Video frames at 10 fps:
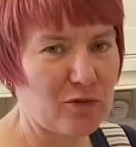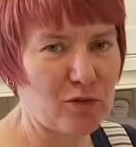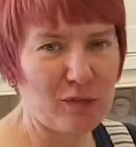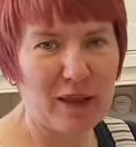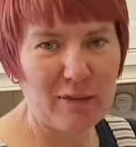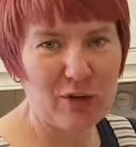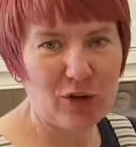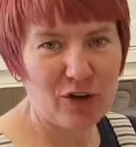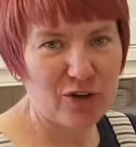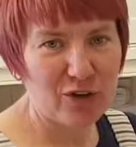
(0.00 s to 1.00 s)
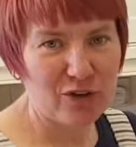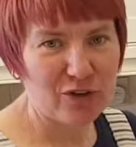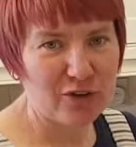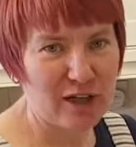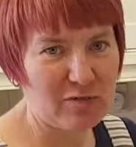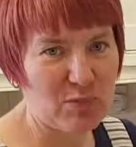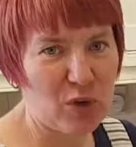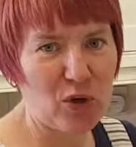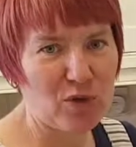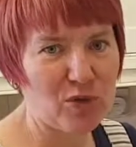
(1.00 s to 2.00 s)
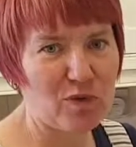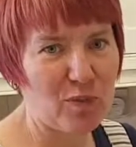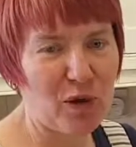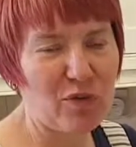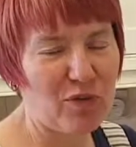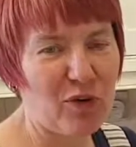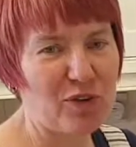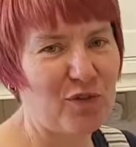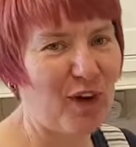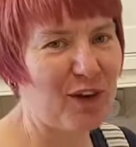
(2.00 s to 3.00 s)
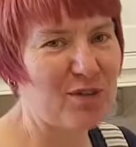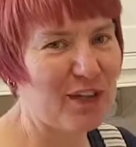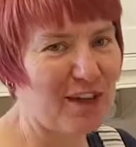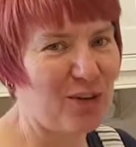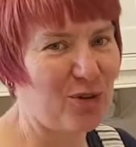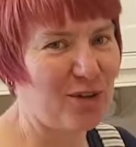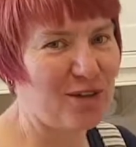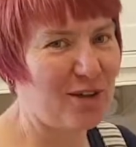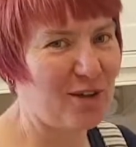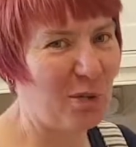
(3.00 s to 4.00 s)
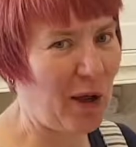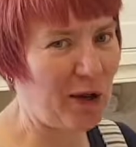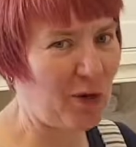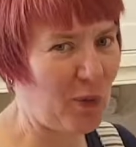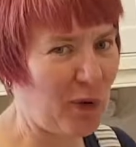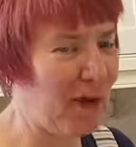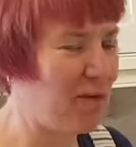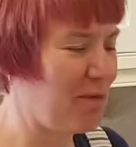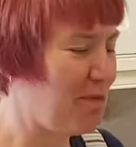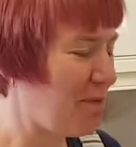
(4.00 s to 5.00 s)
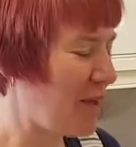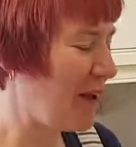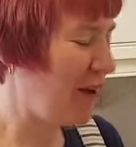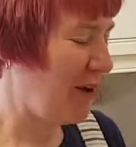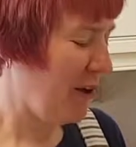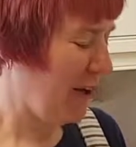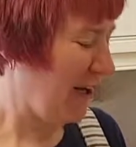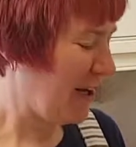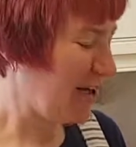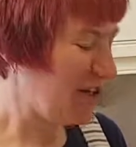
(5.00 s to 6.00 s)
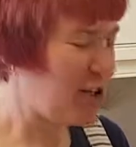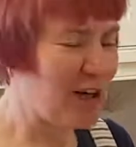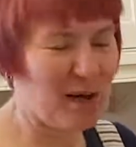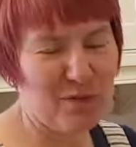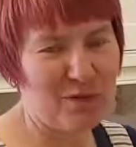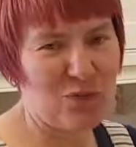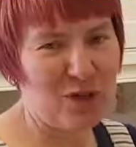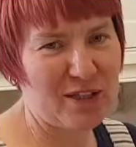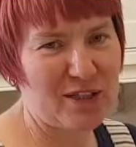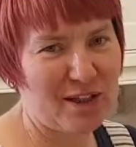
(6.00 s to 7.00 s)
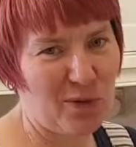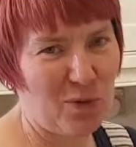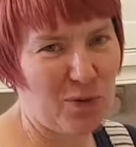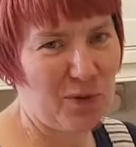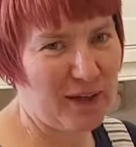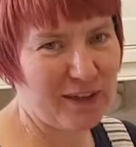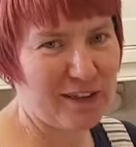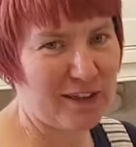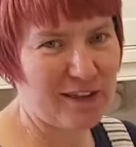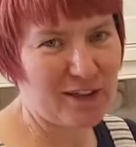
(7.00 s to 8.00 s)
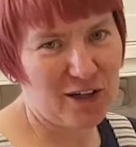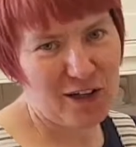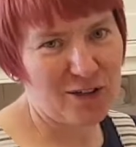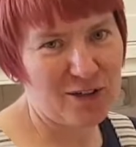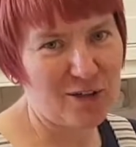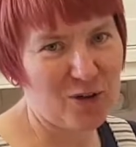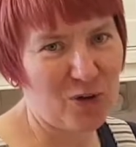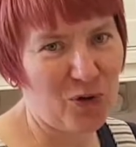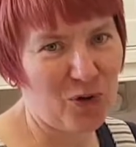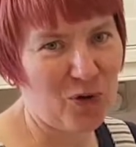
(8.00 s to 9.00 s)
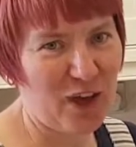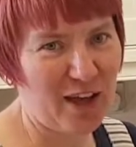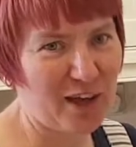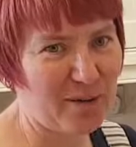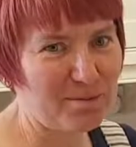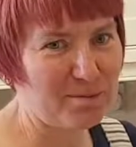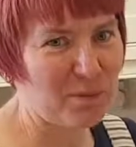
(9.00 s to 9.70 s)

So my lemon curd has had bursts of about 45 seconds in the microwave, and each time I've whisked it up a bit till it started to go thick.